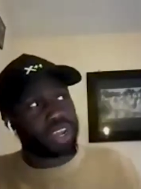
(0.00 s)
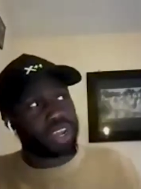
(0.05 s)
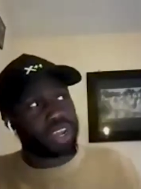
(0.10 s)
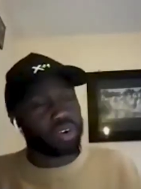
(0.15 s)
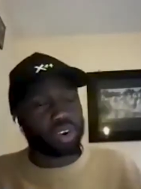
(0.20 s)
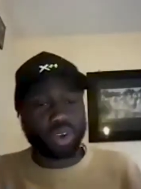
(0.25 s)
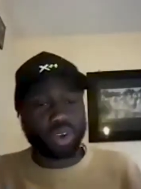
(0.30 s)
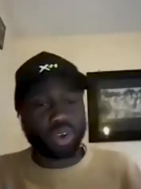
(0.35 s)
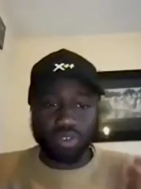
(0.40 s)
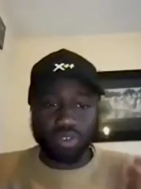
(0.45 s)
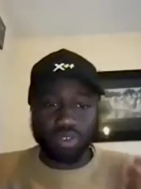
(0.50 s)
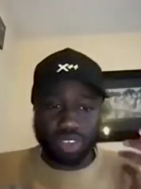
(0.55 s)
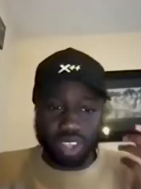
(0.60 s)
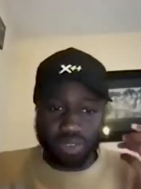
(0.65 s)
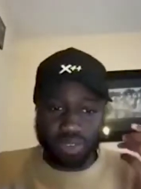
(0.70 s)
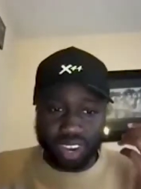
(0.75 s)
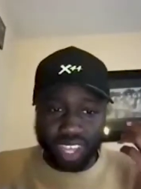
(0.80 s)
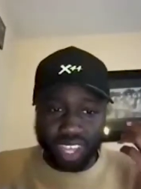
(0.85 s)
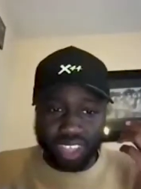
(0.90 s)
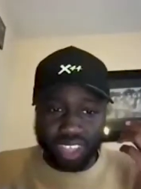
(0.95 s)
that's so
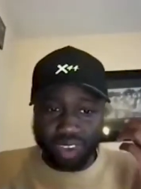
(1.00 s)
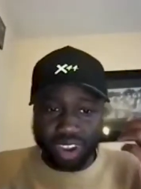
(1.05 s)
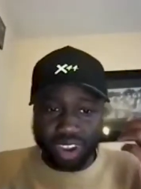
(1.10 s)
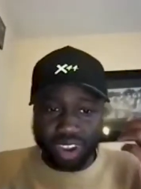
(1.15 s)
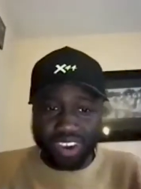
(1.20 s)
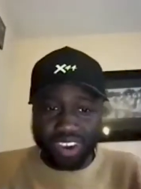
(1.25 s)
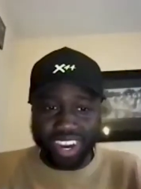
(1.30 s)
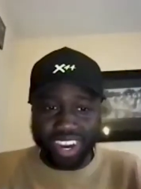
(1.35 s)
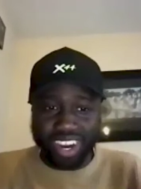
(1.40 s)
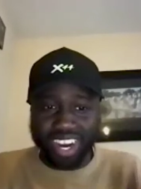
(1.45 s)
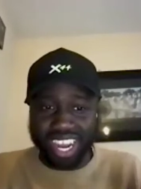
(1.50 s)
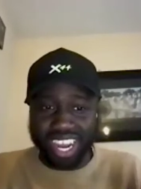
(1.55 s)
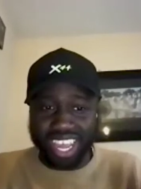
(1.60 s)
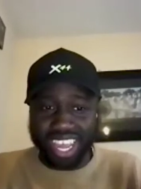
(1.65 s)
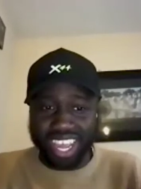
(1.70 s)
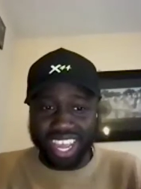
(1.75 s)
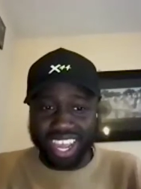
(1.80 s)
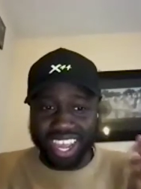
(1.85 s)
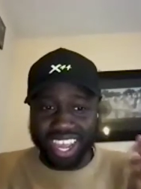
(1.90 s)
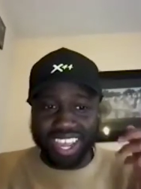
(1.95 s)
opaque, or do I go for
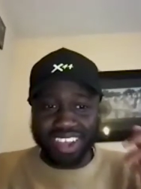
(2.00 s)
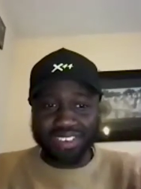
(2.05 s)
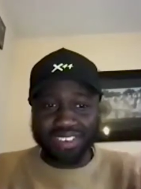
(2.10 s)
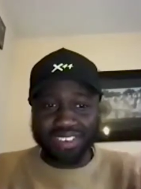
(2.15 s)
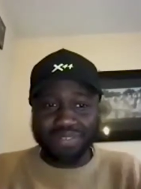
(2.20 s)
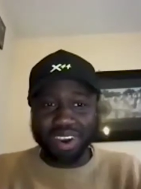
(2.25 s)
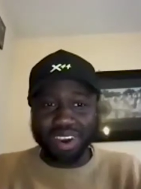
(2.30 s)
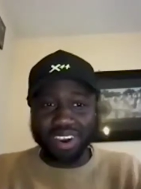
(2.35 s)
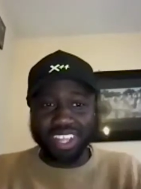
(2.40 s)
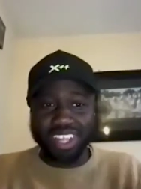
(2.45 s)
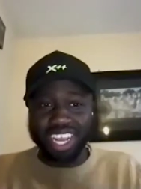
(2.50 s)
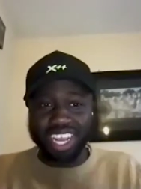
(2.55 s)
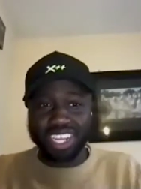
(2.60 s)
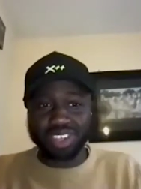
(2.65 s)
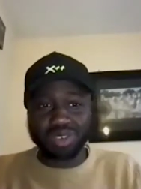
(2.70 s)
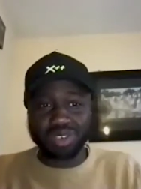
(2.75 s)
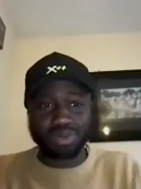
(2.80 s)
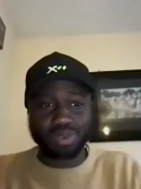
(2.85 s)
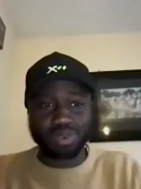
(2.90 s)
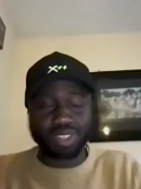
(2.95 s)
something that's very
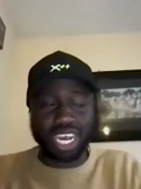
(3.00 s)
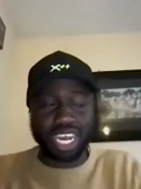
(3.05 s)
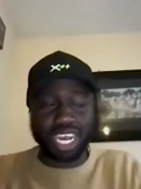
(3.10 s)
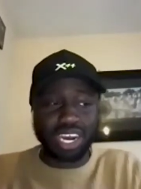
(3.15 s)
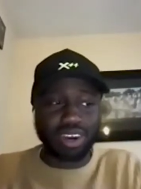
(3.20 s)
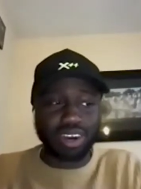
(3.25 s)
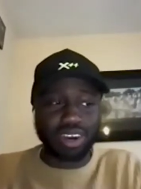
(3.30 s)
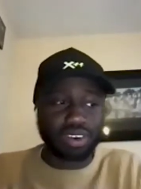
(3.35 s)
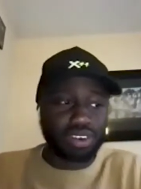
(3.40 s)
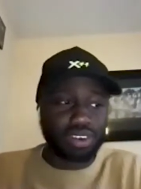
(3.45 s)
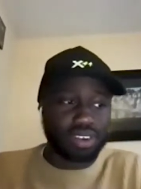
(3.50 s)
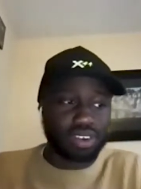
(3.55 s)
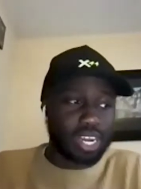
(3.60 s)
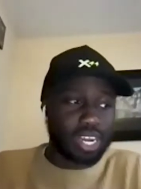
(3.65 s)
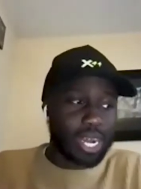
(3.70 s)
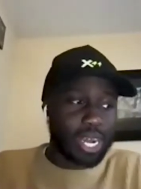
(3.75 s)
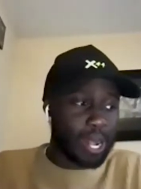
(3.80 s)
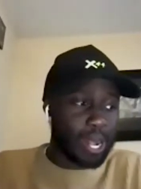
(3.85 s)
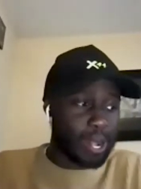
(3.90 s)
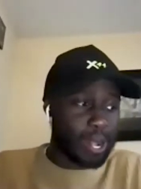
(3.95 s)
clear, very
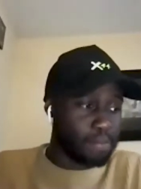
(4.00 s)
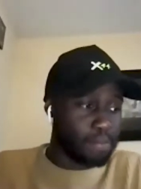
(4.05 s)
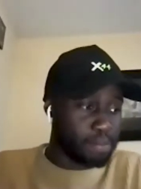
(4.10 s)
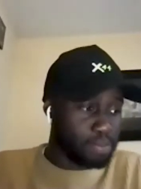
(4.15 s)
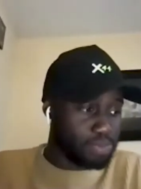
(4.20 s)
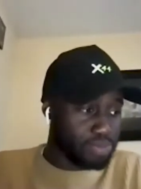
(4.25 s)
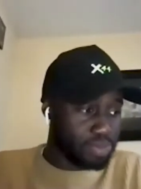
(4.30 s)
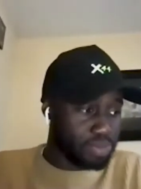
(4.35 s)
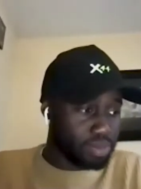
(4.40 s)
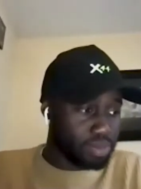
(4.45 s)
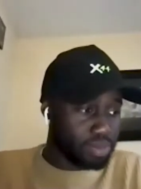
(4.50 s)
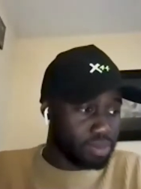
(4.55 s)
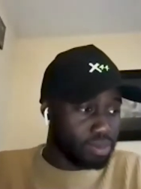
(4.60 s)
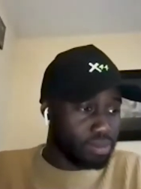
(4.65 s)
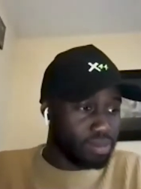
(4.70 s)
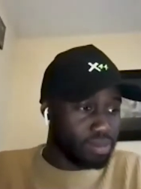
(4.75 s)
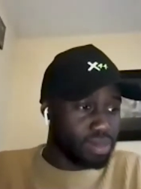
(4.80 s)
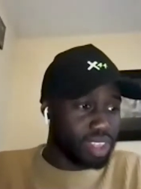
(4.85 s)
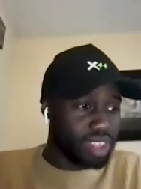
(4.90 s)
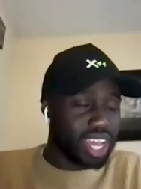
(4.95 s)
tangible now?
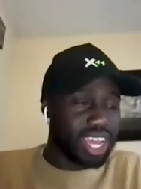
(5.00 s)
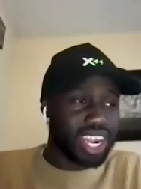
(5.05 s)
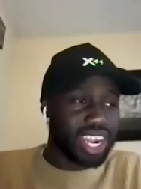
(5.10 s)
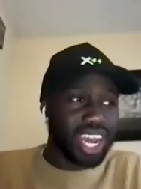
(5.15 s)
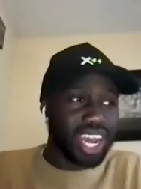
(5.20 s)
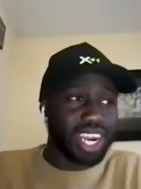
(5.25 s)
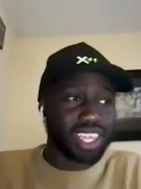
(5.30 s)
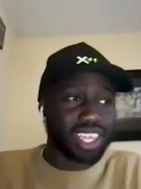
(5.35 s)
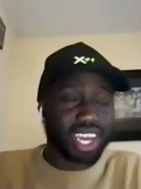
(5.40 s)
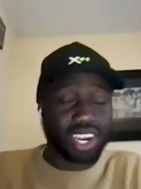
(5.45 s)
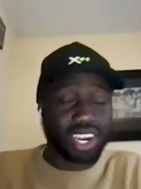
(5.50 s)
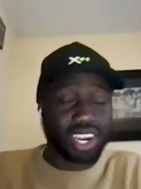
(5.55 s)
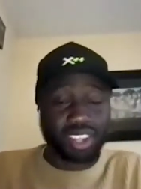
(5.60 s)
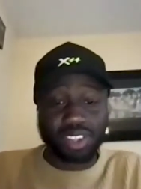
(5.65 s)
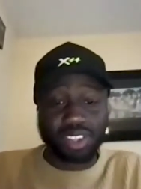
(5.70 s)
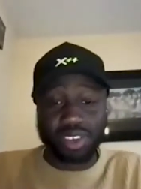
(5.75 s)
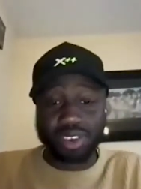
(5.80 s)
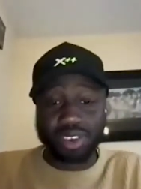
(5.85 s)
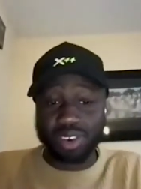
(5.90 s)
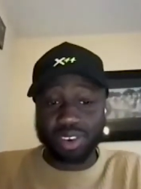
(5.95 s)
Um,
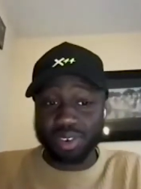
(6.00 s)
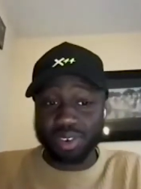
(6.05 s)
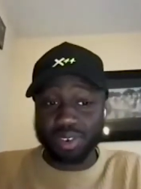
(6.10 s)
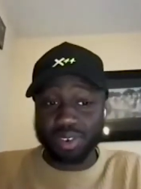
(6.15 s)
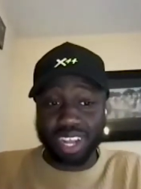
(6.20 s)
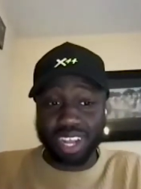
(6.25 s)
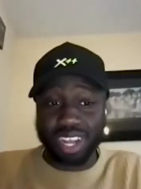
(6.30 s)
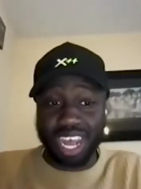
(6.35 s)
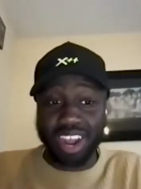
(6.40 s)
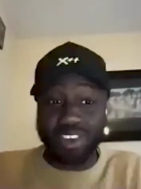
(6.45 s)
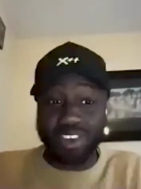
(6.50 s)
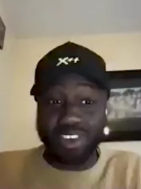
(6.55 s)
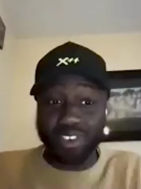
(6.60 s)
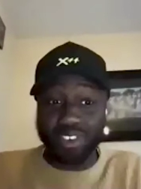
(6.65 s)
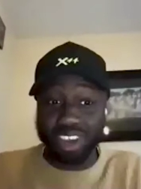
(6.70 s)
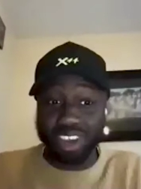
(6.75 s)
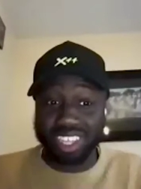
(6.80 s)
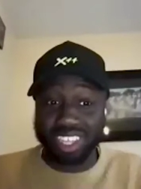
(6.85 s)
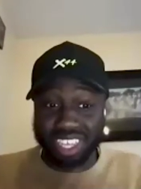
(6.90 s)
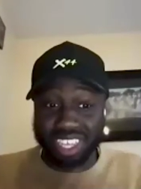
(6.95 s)
and I decided to
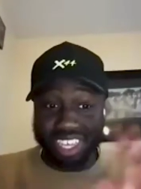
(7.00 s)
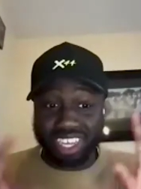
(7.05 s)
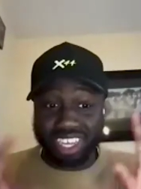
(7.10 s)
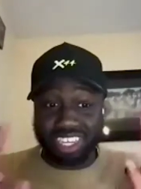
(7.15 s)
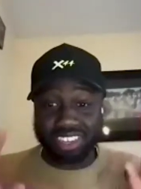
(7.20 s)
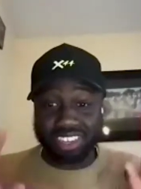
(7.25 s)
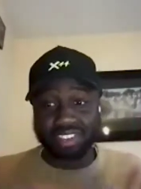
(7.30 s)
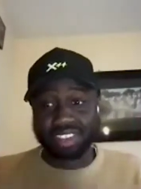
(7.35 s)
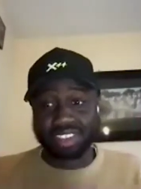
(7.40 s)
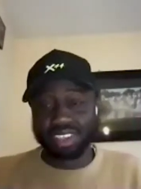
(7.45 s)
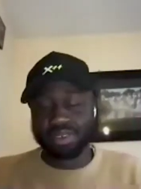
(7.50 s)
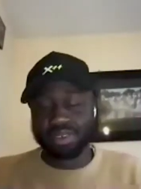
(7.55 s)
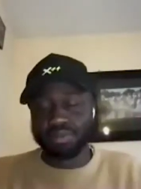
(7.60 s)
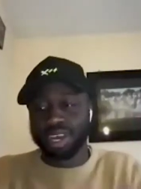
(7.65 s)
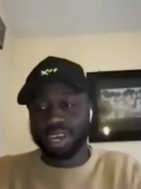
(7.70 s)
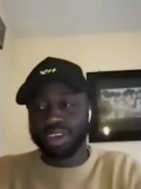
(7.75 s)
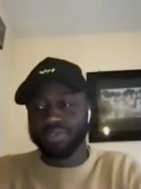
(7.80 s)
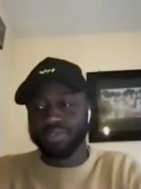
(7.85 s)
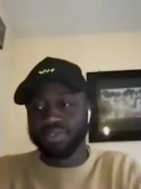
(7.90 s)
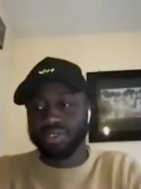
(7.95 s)
go and risk it,
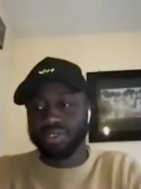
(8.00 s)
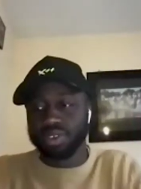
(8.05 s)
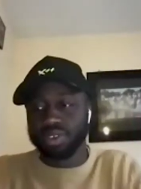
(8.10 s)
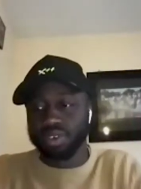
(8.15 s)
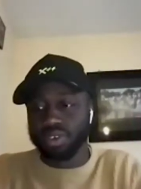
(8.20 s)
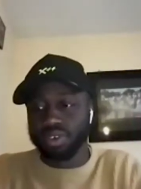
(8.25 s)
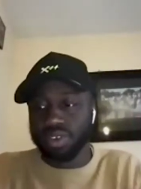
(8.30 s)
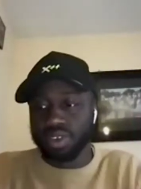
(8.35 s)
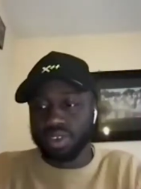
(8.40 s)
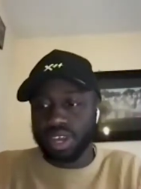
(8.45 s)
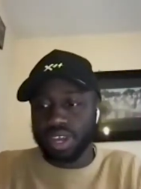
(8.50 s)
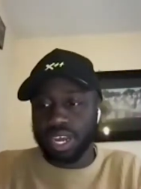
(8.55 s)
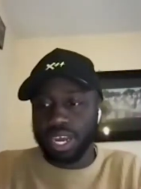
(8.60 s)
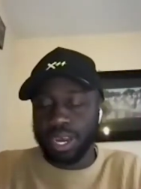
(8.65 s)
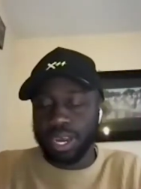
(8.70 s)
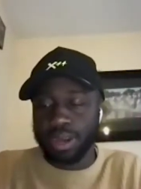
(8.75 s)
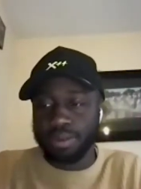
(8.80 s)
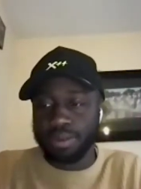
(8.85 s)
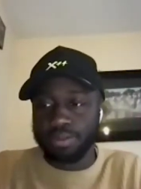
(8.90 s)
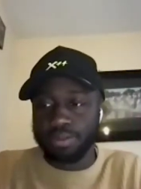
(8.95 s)
in my view.
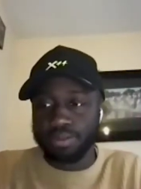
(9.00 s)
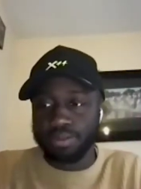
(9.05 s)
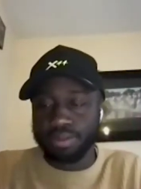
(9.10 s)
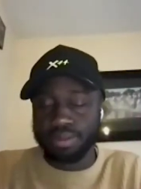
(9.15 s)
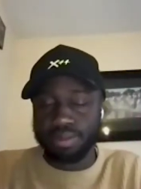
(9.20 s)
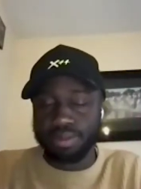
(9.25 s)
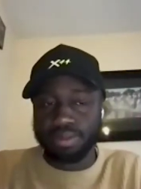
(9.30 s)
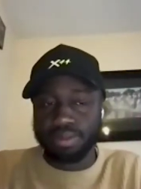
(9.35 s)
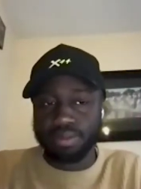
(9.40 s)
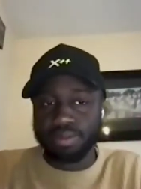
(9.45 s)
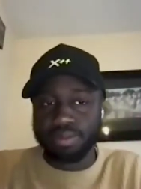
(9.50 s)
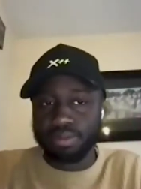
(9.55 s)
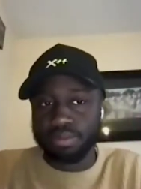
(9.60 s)
Um,